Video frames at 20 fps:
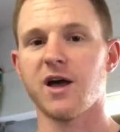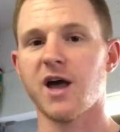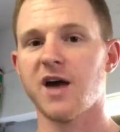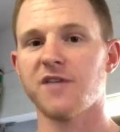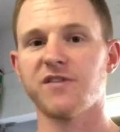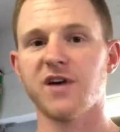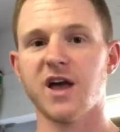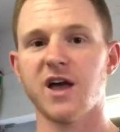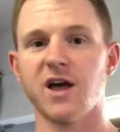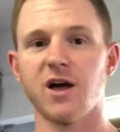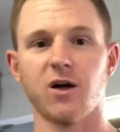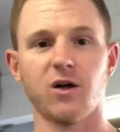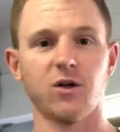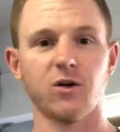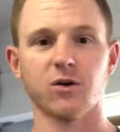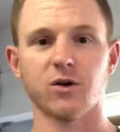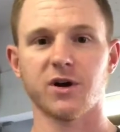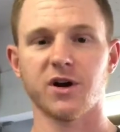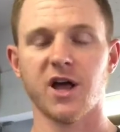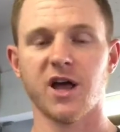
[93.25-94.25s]
FAL,
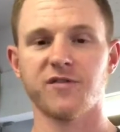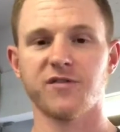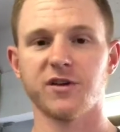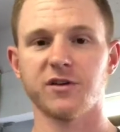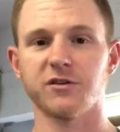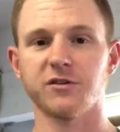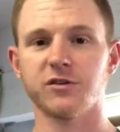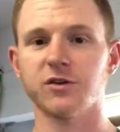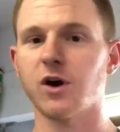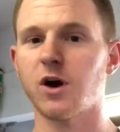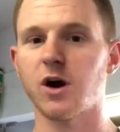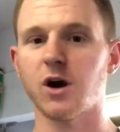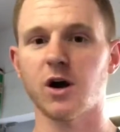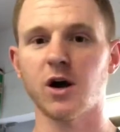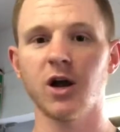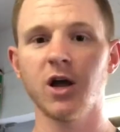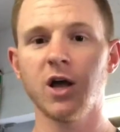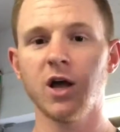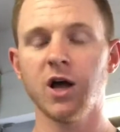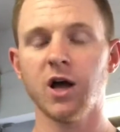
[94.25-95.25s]
or an FN SCAR,
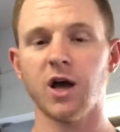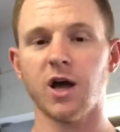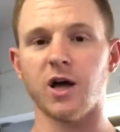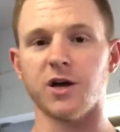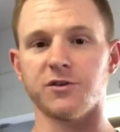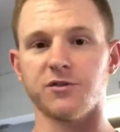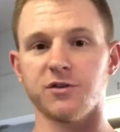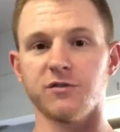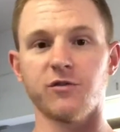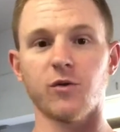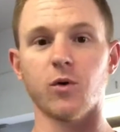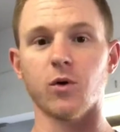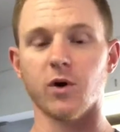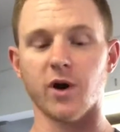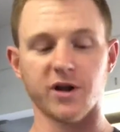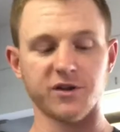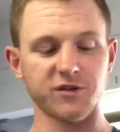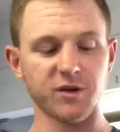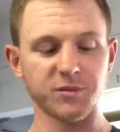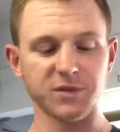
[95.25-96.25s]

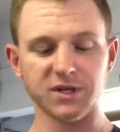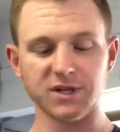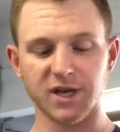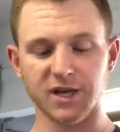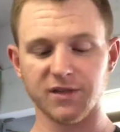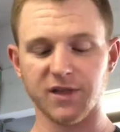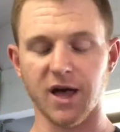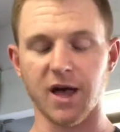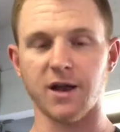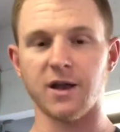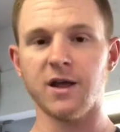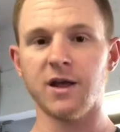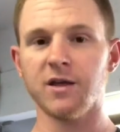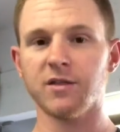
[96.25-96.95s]
Tavor, something like that.